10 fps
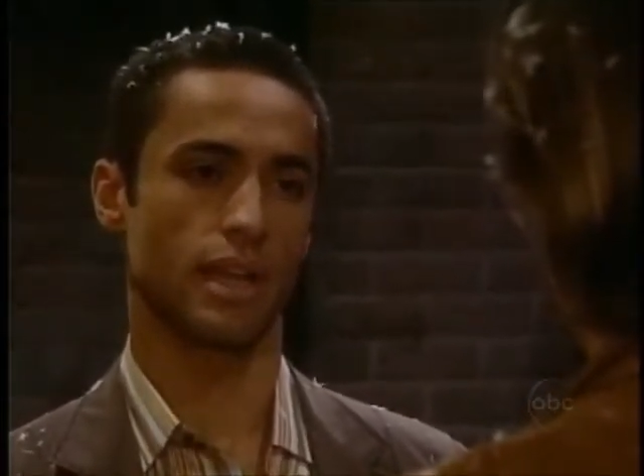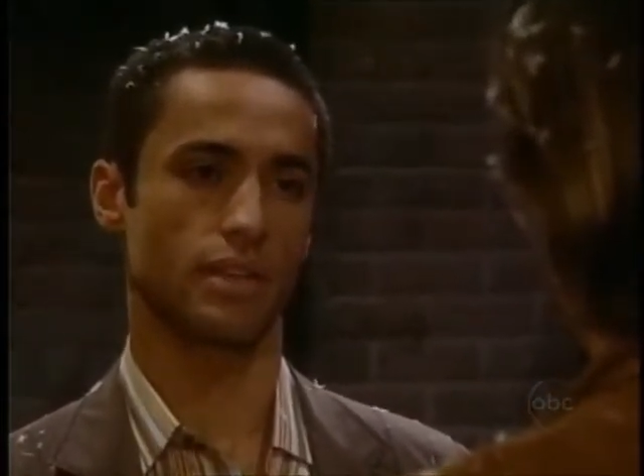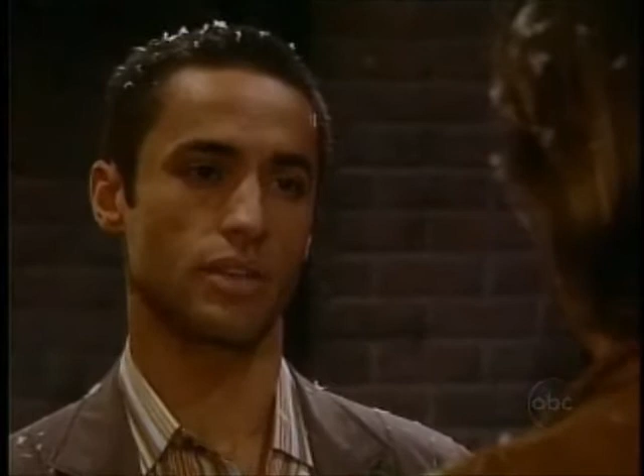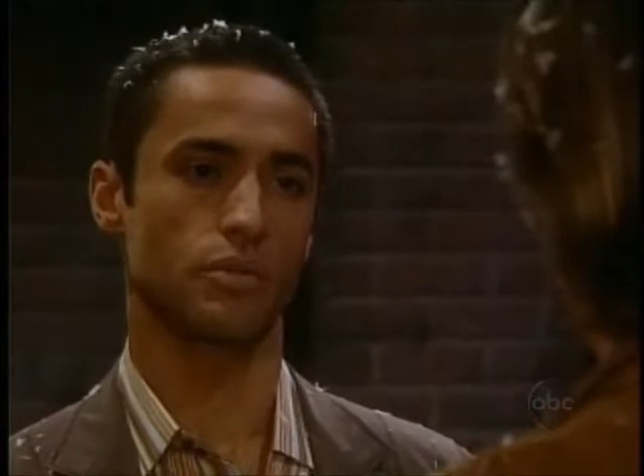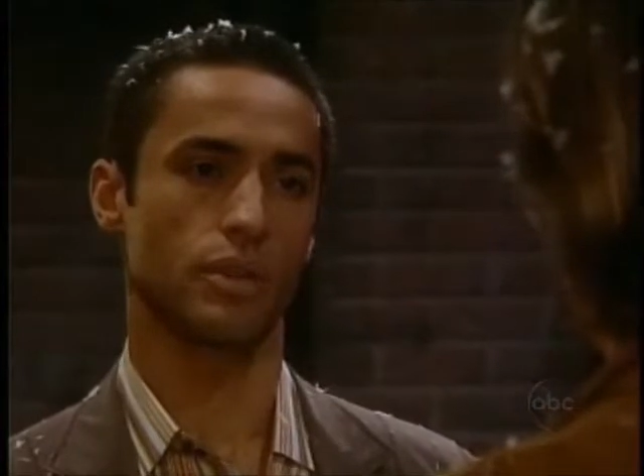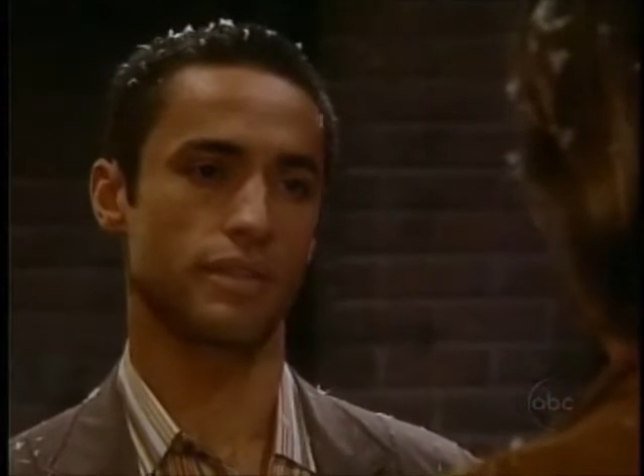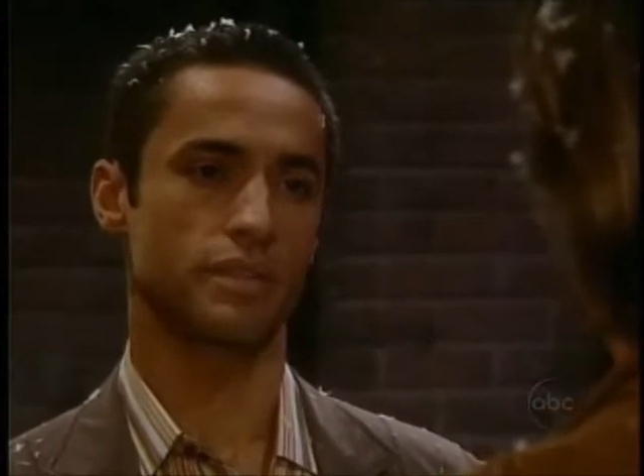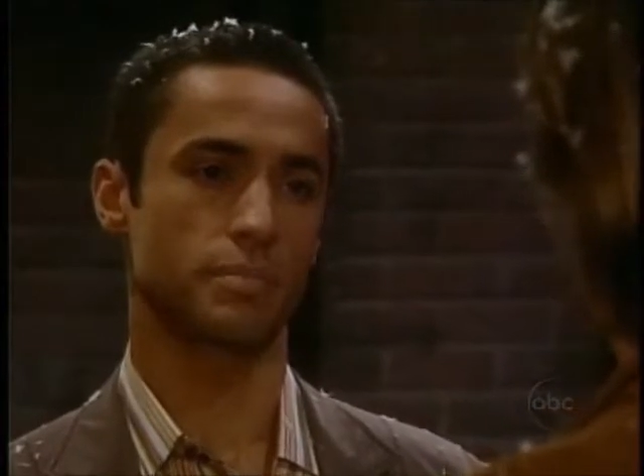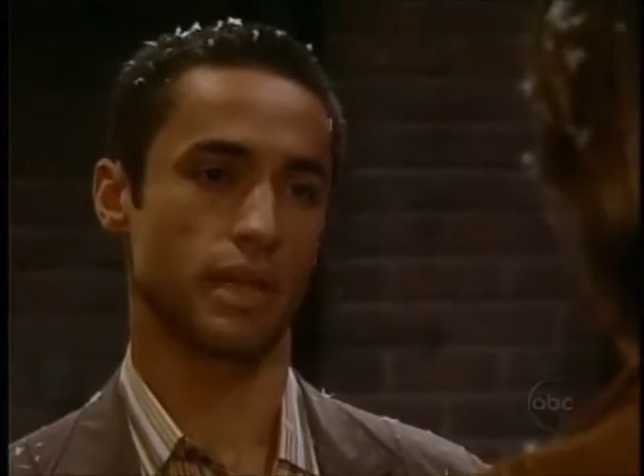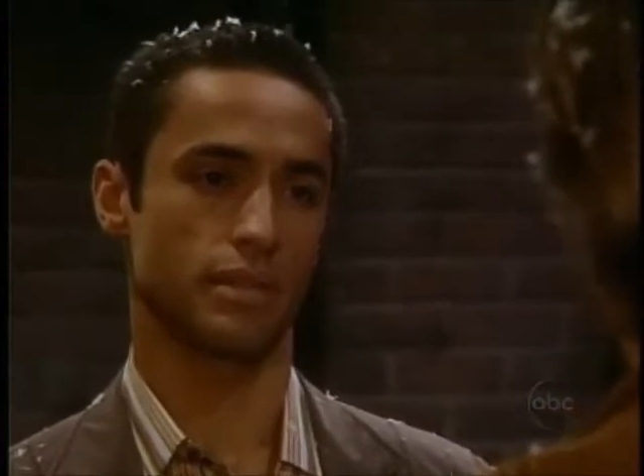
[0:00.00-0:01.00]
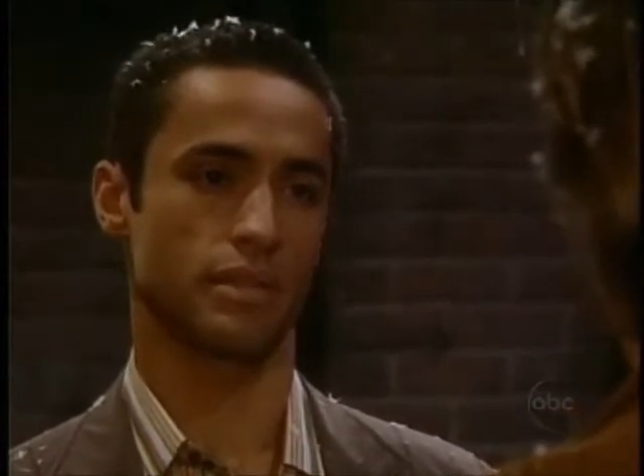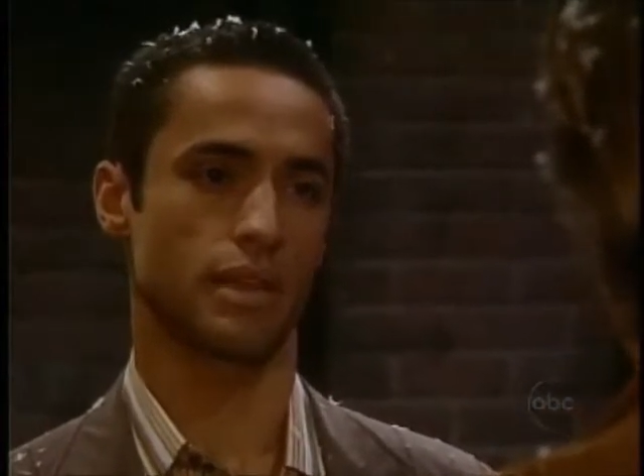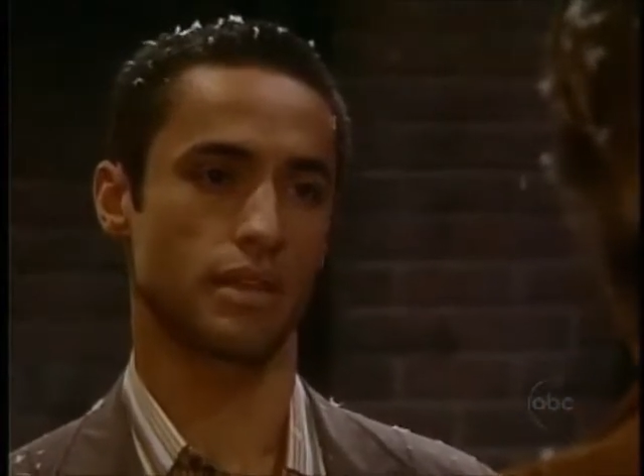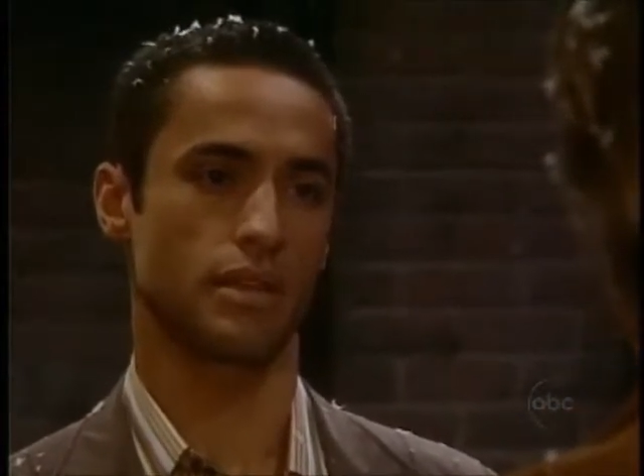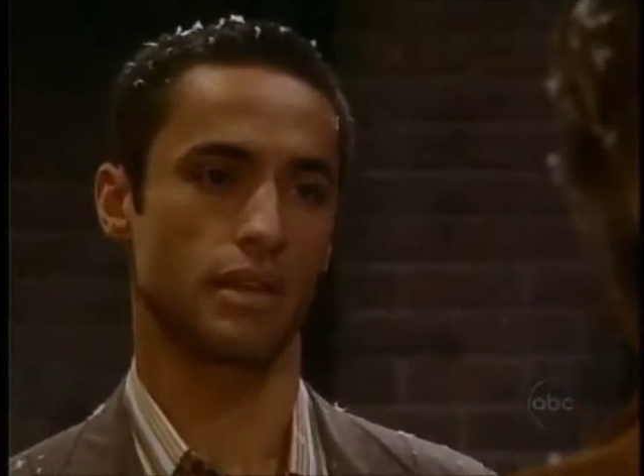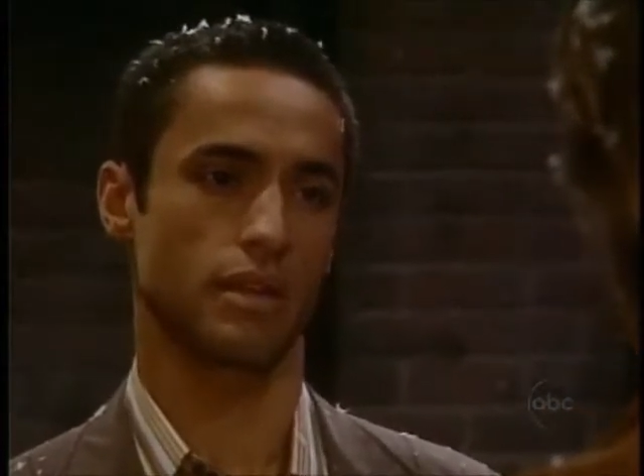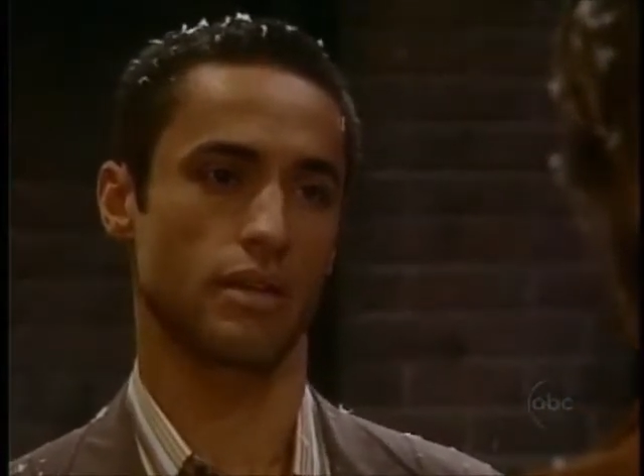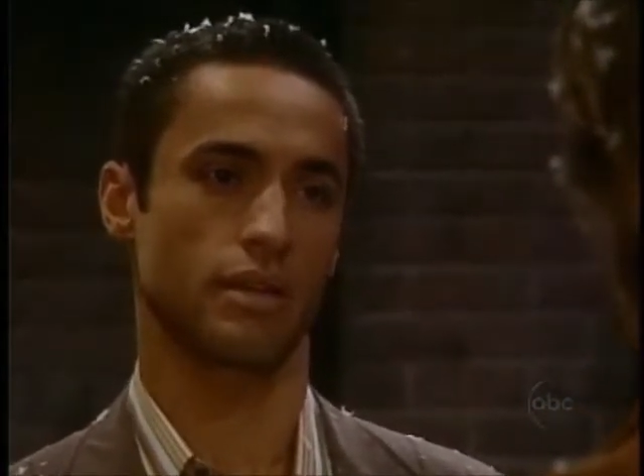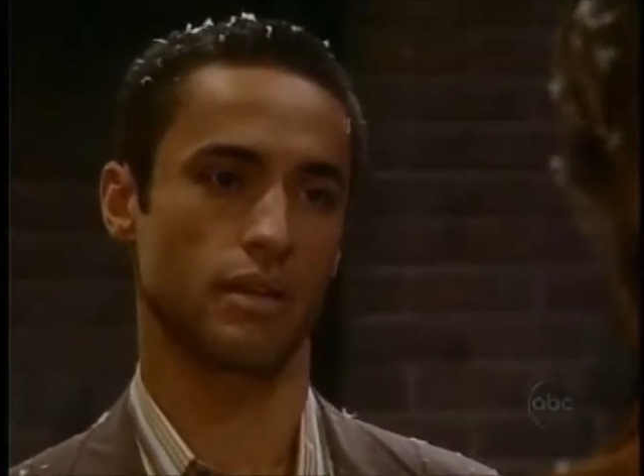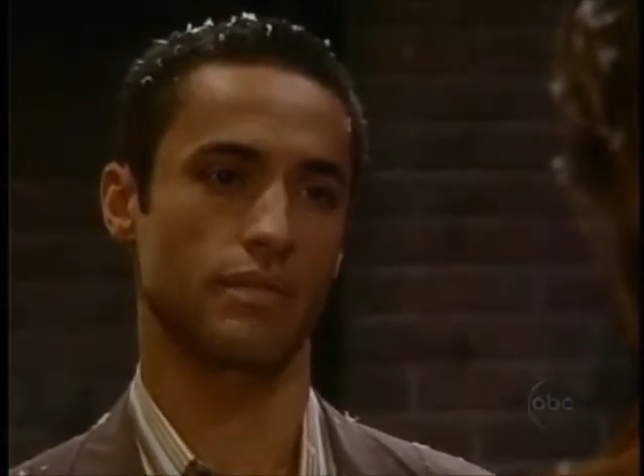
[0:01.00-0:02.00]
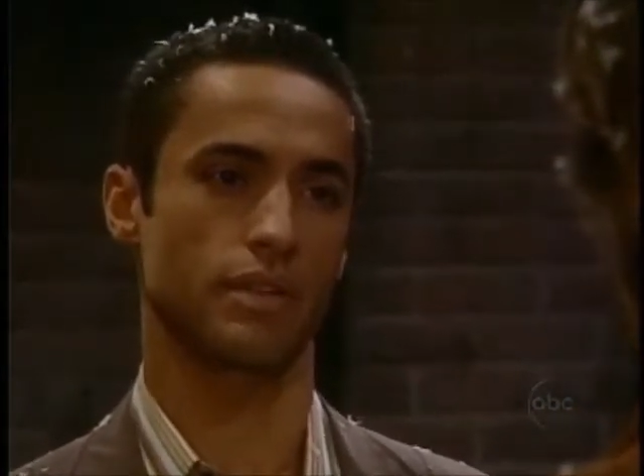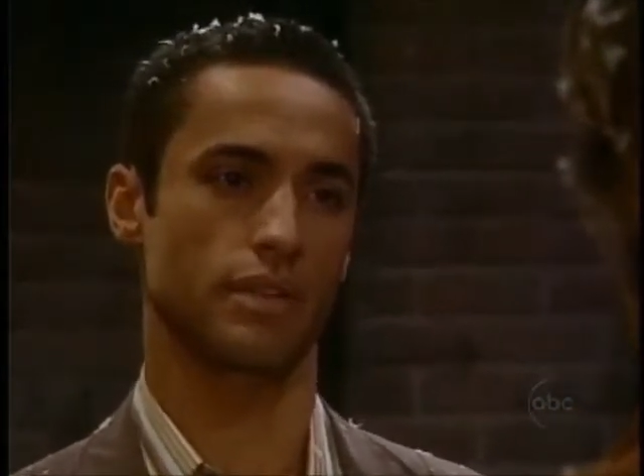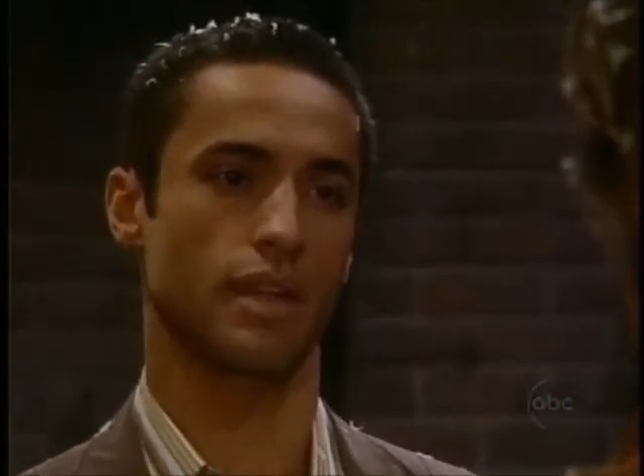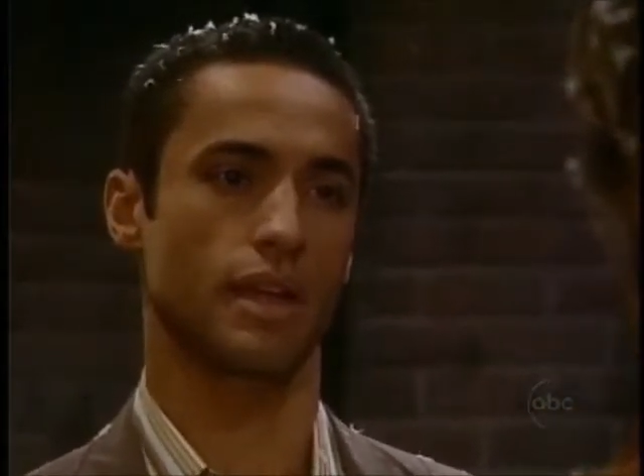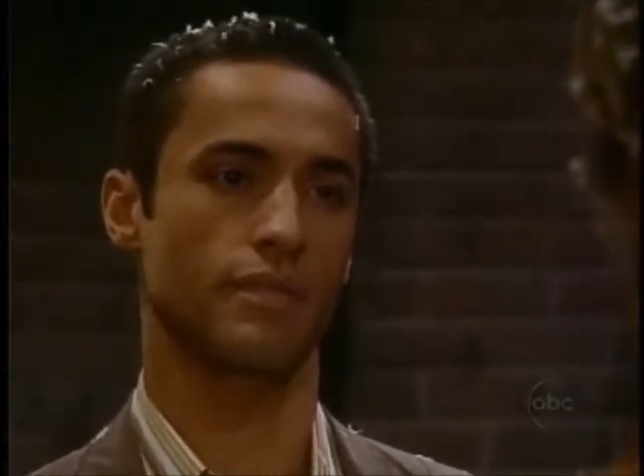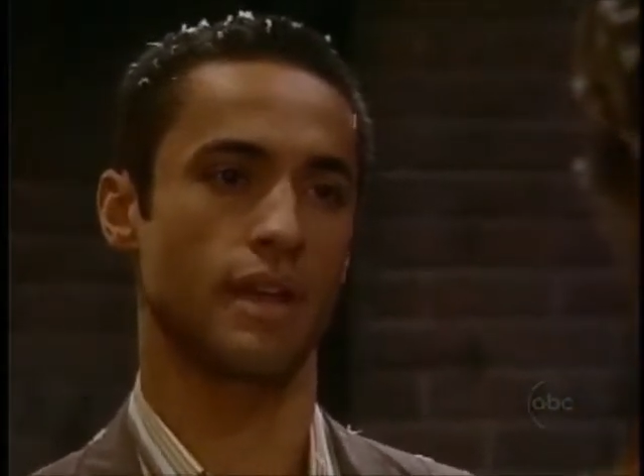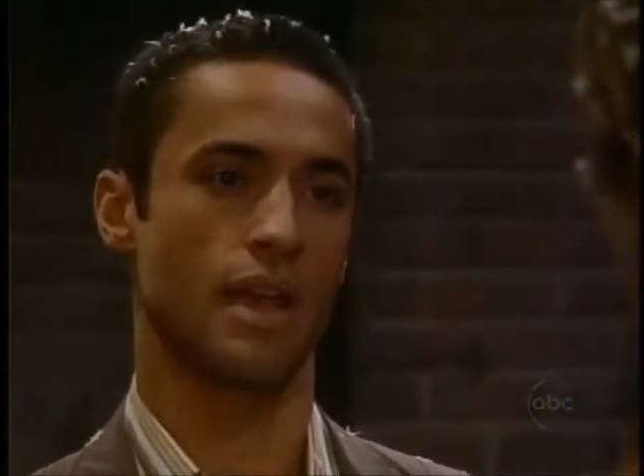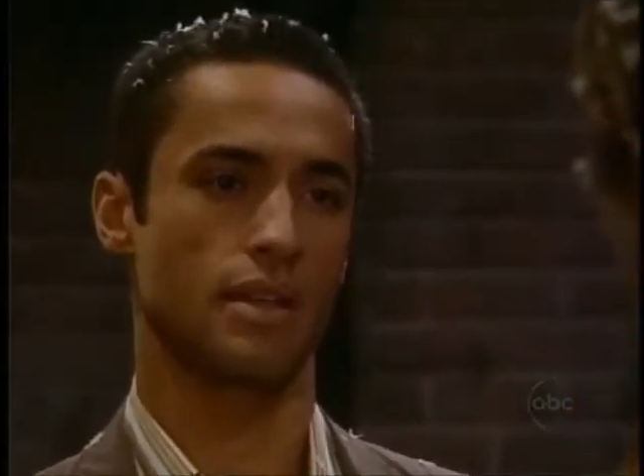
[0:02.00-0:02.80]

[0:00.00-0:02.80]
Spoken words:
and you will have spent a year of your life